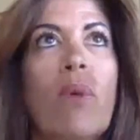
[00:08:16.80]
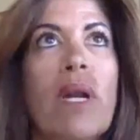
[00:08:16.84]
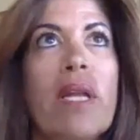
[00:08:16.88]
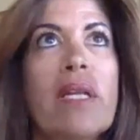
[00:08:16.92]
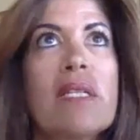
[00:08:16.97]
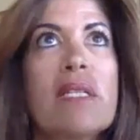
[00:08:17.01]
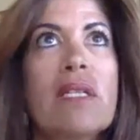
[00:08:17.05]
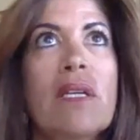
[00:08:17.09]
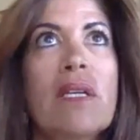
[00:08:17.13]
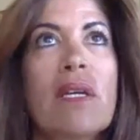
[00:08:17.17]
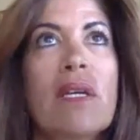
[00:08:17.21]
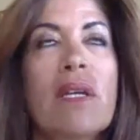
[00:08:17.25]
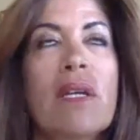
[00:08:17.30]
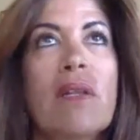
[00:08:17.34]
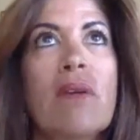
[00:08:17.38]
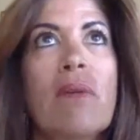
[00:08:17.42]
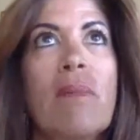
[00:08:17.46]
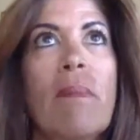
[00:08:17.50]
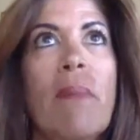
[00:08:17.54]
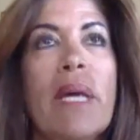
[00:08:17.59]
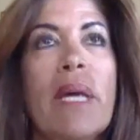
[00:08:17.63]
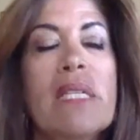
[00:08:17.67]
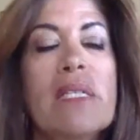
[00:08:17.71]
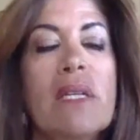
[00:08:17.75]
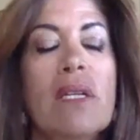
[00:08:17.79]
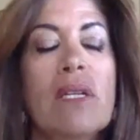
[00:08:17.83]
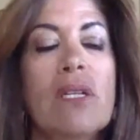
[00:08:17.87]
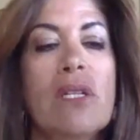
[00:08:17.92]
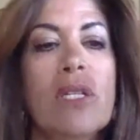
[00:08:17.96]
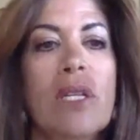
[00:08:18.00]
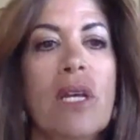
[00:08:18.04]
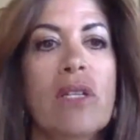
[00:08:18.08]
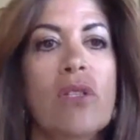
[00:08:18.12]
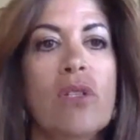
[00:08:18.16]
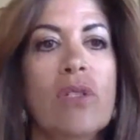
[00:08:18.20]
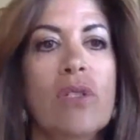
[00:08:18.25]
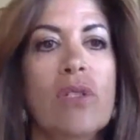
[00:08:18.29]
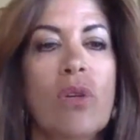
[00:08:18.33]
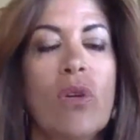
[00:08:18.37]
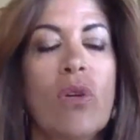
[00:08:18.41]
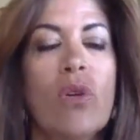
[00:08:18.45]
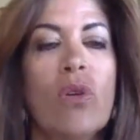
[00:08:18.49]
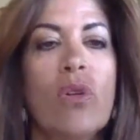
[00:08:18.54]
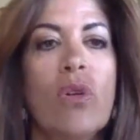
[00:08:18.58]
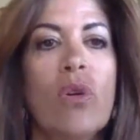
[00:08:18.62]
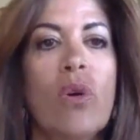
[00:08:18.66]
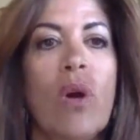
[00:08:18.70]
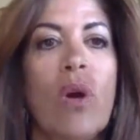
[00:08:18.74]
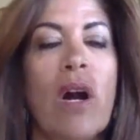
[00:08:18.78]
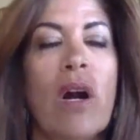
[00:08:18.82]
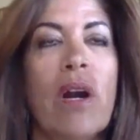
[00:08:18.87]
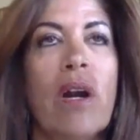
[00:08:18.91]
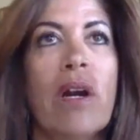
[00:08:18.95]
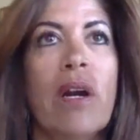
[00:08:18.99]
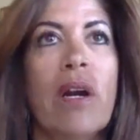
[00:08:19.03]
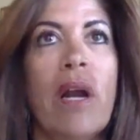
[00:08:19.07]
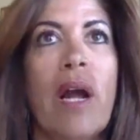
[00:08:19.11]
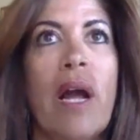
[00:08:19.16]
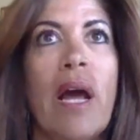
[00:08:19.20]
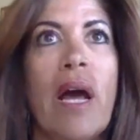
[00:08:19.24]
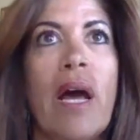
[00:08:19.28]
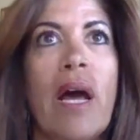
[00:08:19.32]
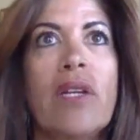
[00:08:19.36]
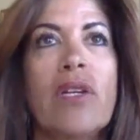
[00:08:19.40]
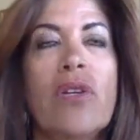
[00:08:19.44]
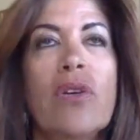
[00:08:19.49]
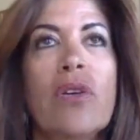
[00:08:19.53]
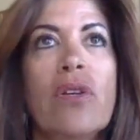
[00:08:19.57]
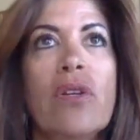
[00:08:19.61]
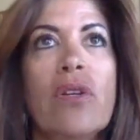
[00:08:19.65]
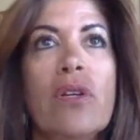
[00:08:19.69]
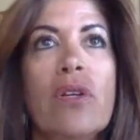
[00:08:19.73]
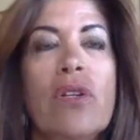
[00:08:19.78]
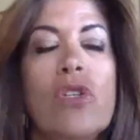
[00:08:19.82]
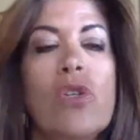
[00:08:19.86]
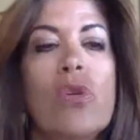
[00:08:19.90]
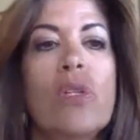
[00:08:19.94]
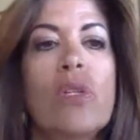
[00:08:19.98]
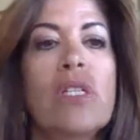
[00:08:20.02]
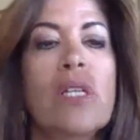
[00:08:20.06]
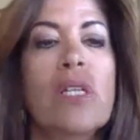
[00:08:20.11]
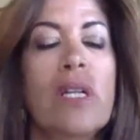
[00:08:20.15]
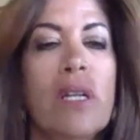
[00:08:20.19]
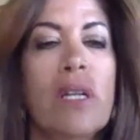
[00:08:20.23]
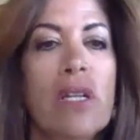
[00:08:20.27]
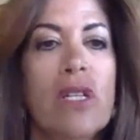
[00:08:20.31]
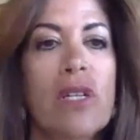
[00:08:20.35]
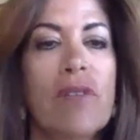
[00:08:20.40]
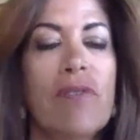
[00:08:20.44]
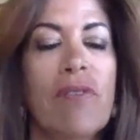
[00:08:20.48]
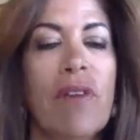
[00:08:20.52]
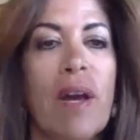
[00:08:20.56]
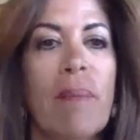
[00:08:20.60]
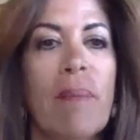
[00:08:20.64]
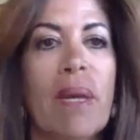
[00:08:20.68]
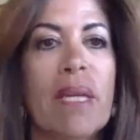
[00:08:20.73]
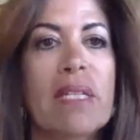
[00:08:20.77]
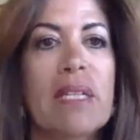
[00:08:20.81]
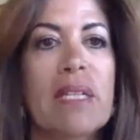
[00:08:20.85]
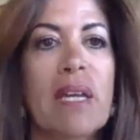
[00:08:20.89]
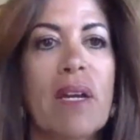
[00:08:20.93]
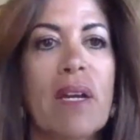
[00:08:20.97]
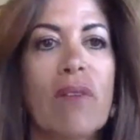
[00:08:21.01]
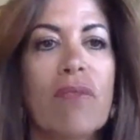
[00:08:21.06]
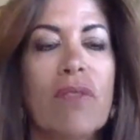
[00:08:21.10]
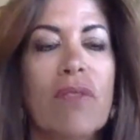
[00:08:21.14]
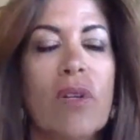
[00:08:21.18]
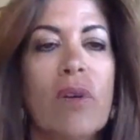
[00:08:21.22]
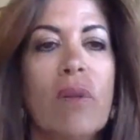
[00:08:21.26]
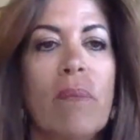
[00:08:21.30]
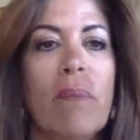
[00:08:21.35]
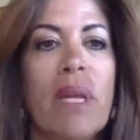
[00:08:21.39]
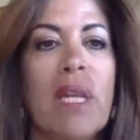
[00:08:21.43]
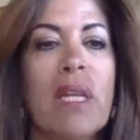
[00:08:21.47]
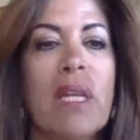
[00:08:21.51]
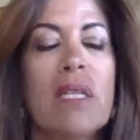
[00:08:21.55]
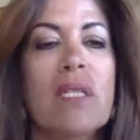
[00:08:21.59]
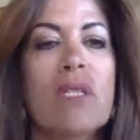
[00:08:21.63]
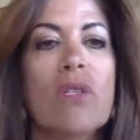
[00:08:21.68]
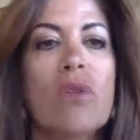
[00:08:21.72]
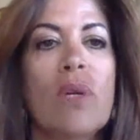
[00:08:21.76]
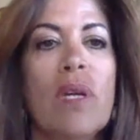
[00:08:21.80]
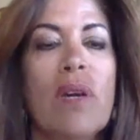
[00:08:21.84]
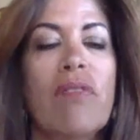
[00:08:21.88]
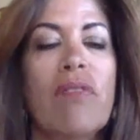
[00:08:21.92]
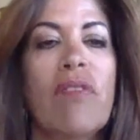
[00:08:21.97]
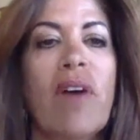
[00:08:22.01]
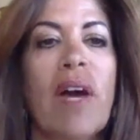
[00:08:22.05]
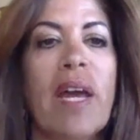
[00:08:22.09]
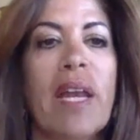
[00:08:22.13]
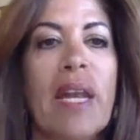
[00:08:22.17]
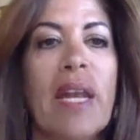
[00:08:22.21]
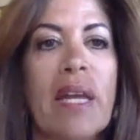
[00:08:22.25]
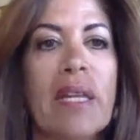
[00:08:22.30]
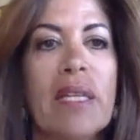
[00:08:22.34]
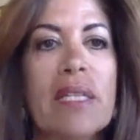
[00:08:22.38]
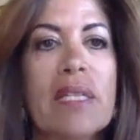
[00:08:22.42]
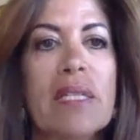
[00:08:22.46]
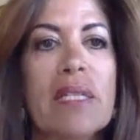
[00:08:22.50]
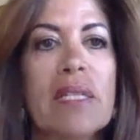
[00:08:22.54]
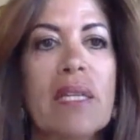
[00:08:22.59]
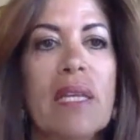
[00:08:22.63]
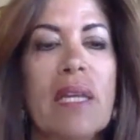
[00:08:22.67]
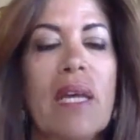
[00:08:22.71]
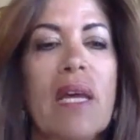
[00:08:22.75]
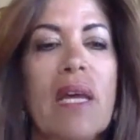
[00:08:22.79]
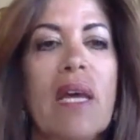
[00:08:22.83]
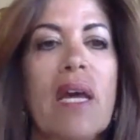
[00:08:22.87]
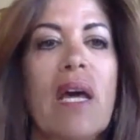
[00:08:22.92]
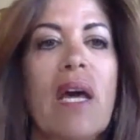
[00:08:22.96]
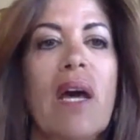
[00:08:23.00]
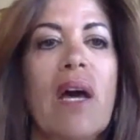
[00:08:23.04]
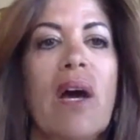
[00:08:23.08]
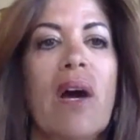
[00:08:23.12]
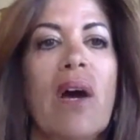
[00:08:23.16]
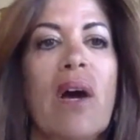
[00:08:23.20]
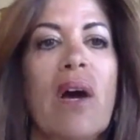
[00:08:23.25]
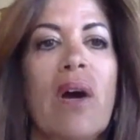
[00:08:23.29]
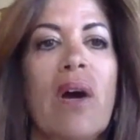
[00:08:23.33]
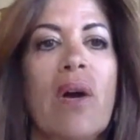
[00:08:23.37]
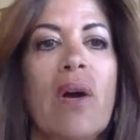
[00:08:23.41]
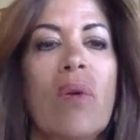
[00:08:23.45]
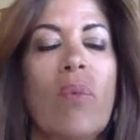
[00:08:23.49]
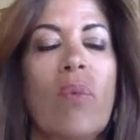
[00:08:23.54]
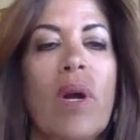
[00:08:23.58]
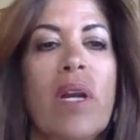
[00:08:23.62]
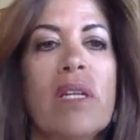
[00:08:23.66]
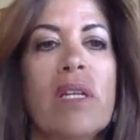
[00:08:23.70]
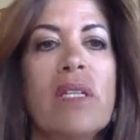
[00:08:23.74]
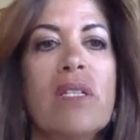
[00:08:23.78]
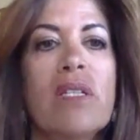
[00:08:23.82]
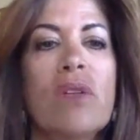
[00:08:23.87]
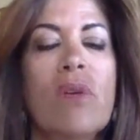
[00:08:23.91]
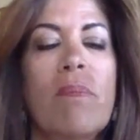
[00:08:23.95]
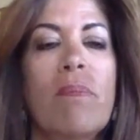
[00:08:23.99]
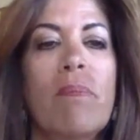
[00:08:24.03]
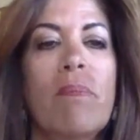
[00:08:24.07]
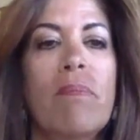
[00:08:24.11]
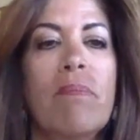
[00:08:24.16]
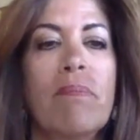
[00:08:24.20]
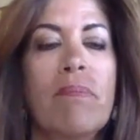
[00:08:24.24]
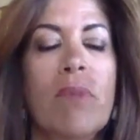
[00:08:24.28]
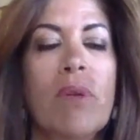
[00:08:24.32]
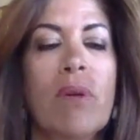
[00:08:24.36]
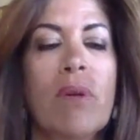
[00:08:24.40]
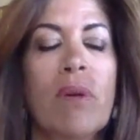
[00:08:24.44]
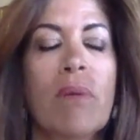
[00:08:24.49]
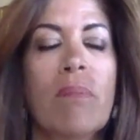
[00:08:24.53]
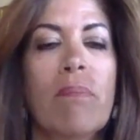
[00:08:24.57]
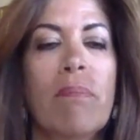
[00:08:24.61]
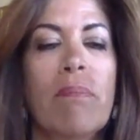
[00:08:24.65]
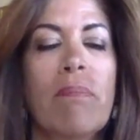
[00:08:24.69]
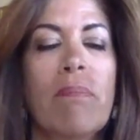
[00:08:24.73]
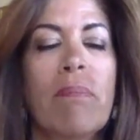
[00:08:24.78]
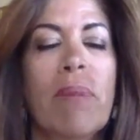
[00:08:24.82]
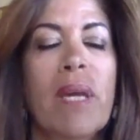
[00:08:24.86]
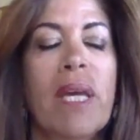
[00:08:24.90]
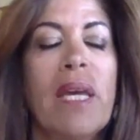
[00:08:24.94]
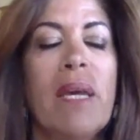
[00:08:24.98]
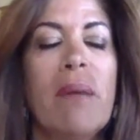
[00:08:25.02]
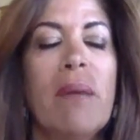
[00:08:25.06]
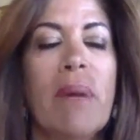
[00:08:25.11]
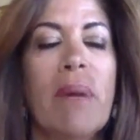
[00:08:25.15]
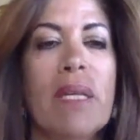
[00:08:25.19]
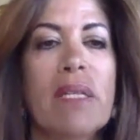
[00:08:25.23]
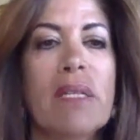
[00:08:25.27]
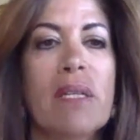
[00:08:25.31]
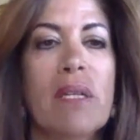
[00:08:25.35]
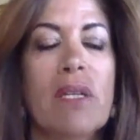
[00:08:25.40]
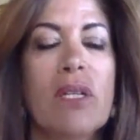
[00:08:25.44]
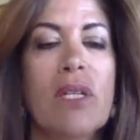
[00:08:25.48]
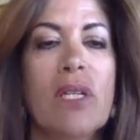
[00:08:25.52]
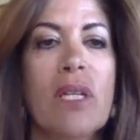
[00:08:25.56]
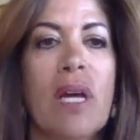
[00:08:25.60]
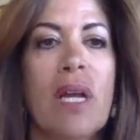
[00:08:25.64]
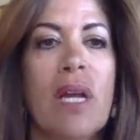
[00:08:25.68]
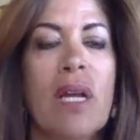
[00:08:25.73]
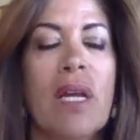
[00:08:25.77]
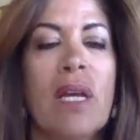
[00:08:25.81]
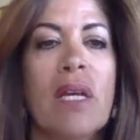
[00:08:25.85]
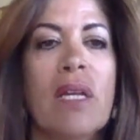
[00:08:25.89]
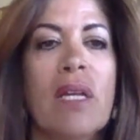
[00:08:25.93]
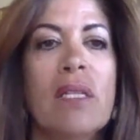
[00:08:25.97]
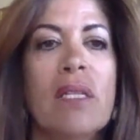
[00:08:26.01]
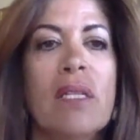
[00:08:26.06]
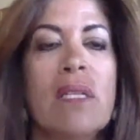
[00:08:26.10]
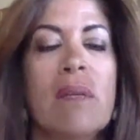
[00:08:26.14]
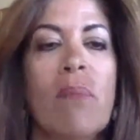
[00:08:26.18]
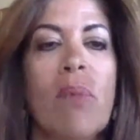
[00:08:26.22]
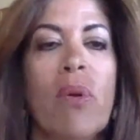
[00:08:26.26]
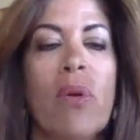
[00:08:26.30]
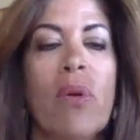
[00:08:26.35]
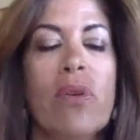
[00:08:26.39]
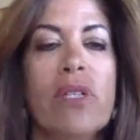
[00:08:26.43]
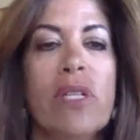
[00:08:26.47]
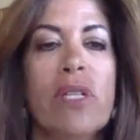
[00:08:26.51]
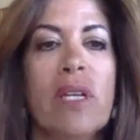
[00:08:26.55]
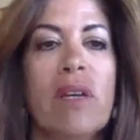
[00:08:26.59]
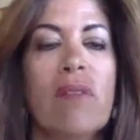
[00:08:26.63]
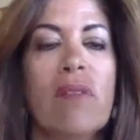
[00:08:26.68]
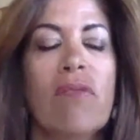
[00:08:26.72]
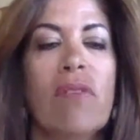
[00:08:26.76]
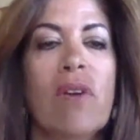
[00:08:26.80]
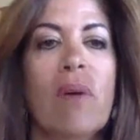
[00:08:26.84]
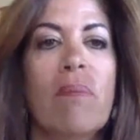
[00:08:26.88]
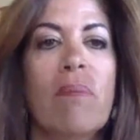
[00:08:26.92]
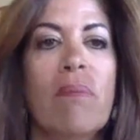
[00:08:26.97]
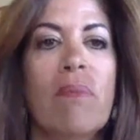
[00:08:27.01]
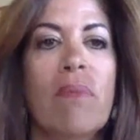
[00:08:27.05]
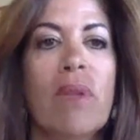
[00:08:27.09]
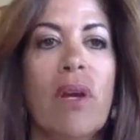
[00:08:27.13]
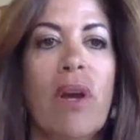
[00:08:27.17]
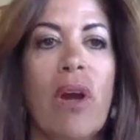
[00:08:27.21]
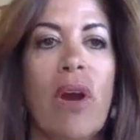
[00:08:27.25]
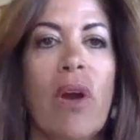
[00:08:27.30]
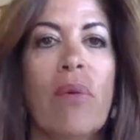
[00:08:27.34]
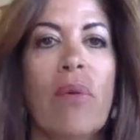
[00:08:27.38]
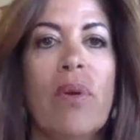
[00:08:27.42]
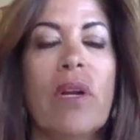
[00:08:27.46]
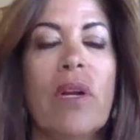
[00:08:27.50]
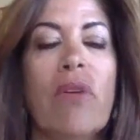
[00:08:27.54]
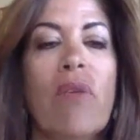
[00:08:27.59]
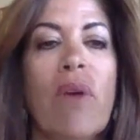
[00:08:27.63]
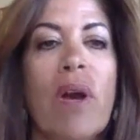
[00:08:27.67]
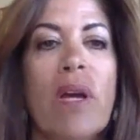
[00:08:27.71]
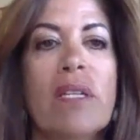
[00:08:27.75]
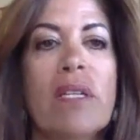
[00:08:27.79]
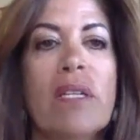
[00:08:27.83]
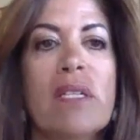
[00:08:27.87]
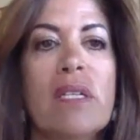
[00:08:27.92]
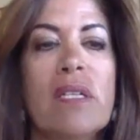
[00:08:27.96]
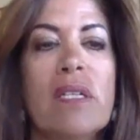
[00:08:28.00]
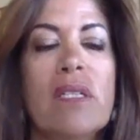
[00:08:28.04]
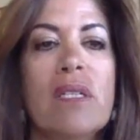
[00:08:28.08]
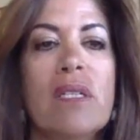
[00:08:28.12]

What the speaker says: is the message that, so you are under the tutelage, if I may say, of the Ministry of Finance. What is the key message that is emerging from the current crisis